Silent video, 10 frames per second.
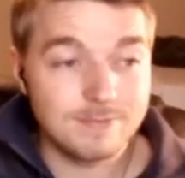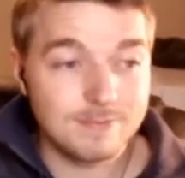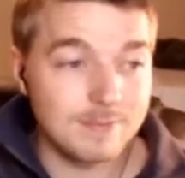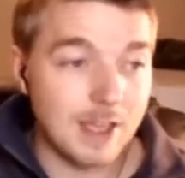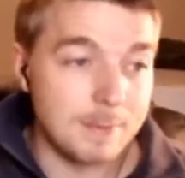
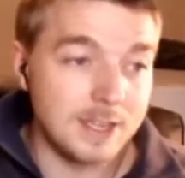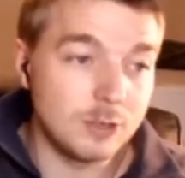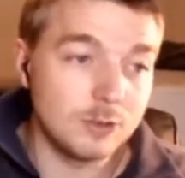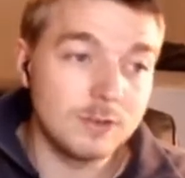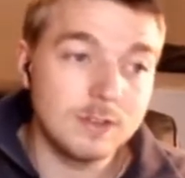I mean,
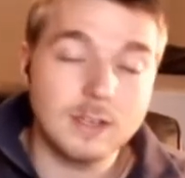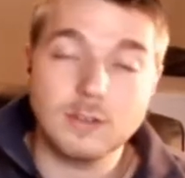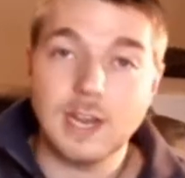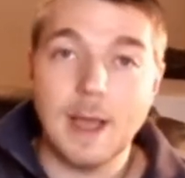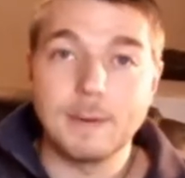sure, this
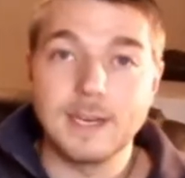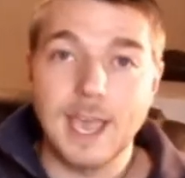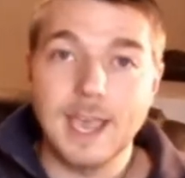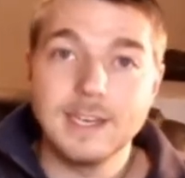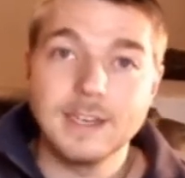could happen
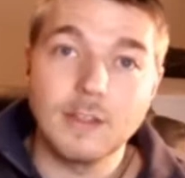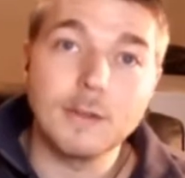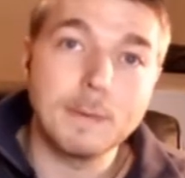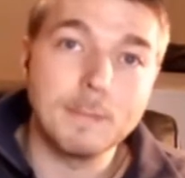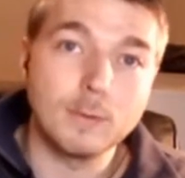again and other
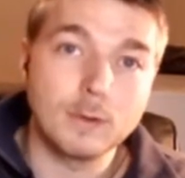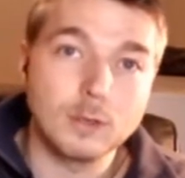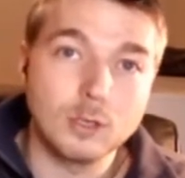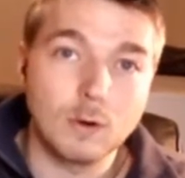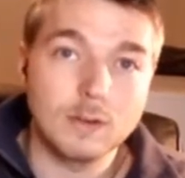people could
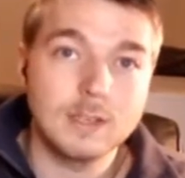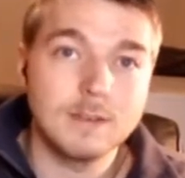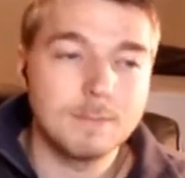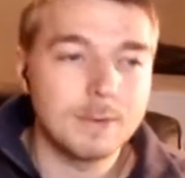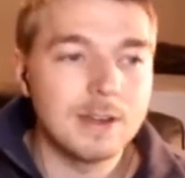short
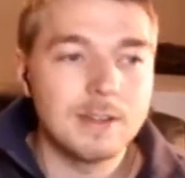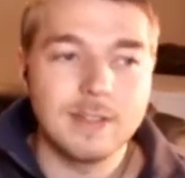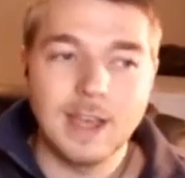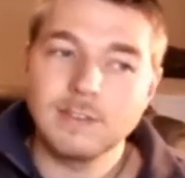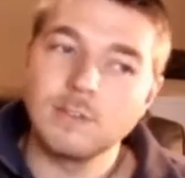it, but
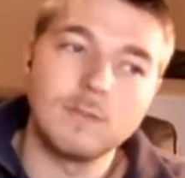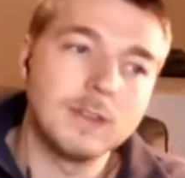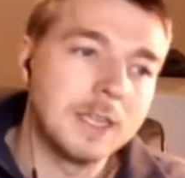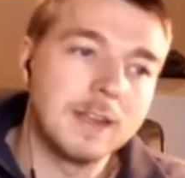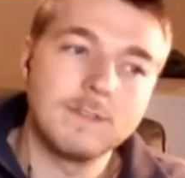that's not
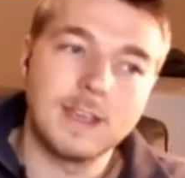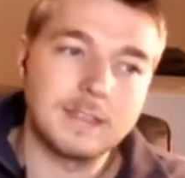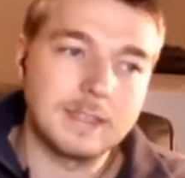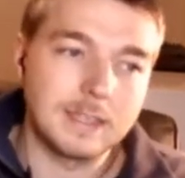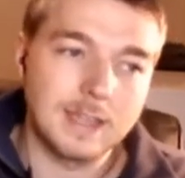really
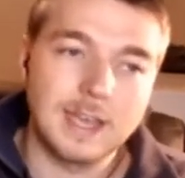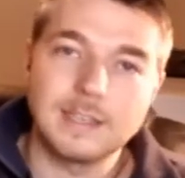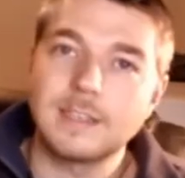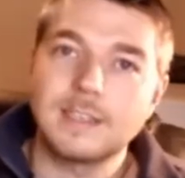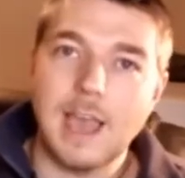investing,
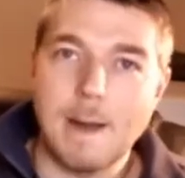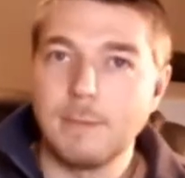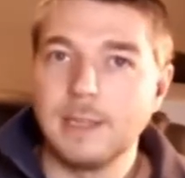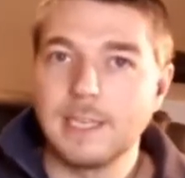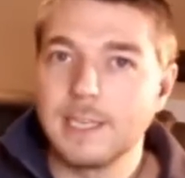that's
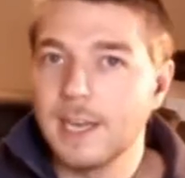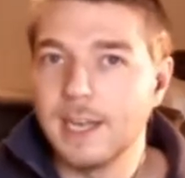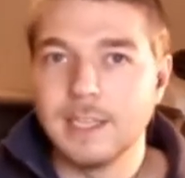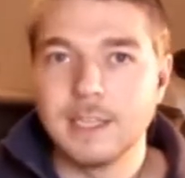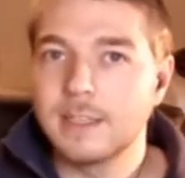gambling.
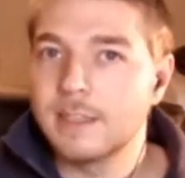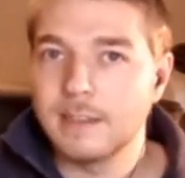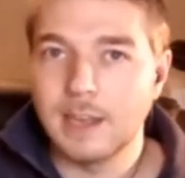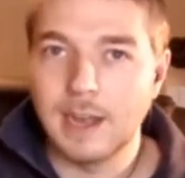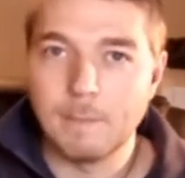And
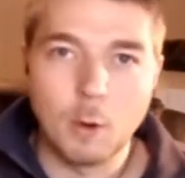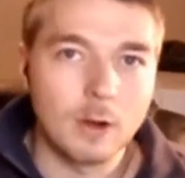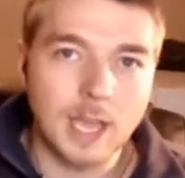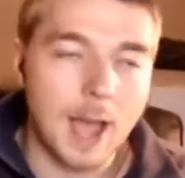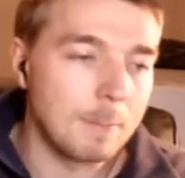I'm not
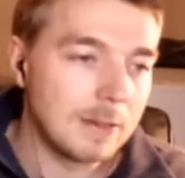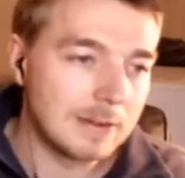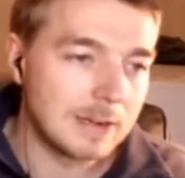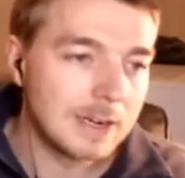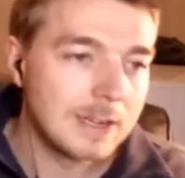a
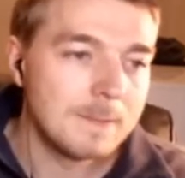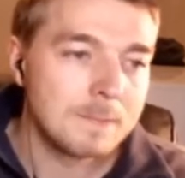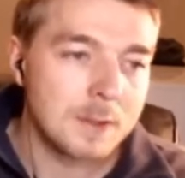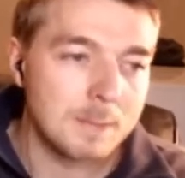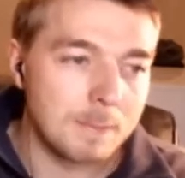gambler.
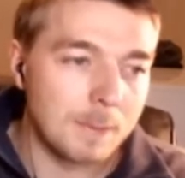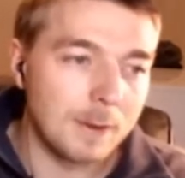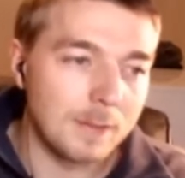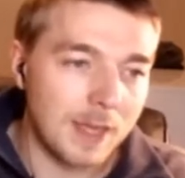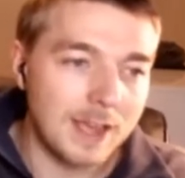
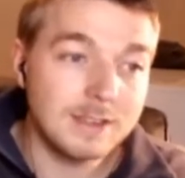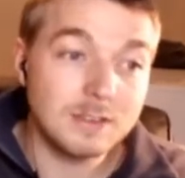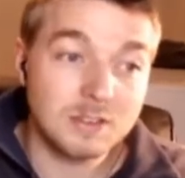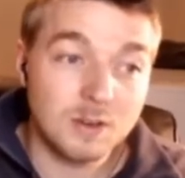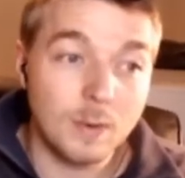But that is
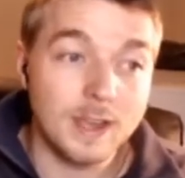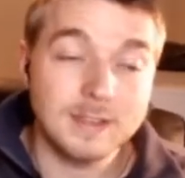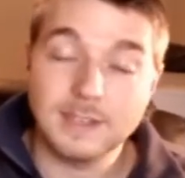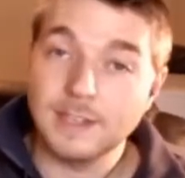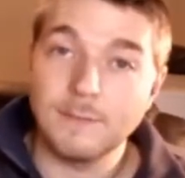quite a
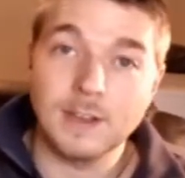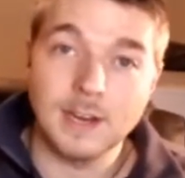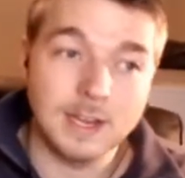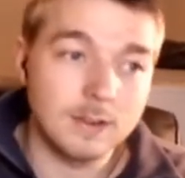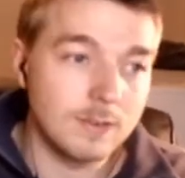significant
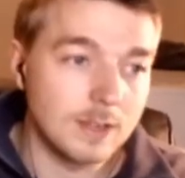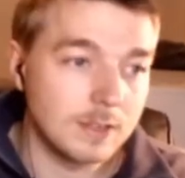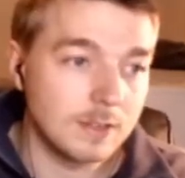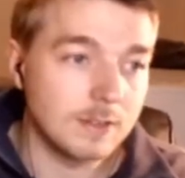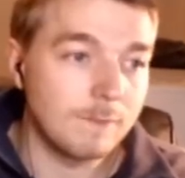increase
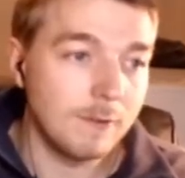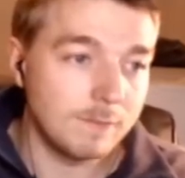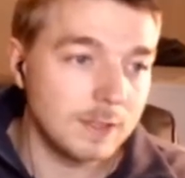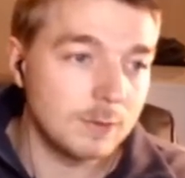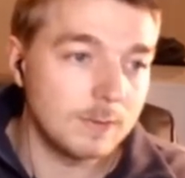because the
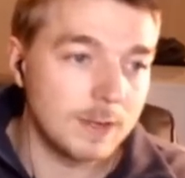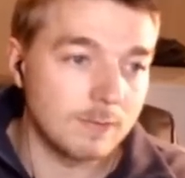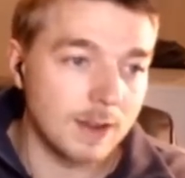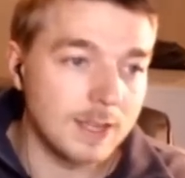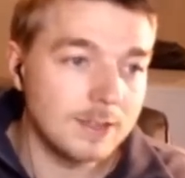52-week
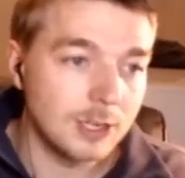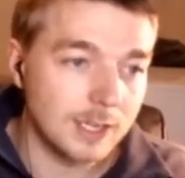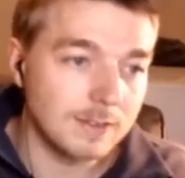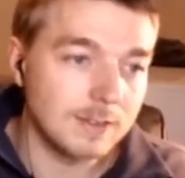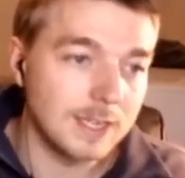range you
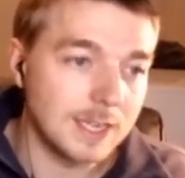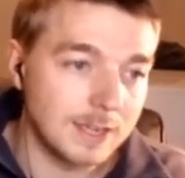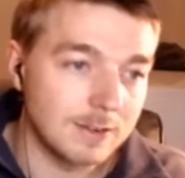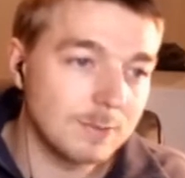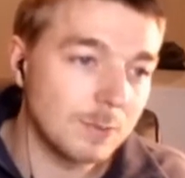can see
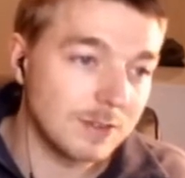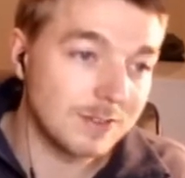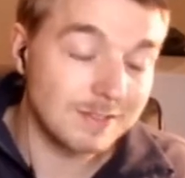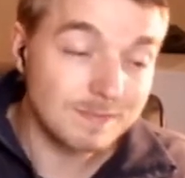here was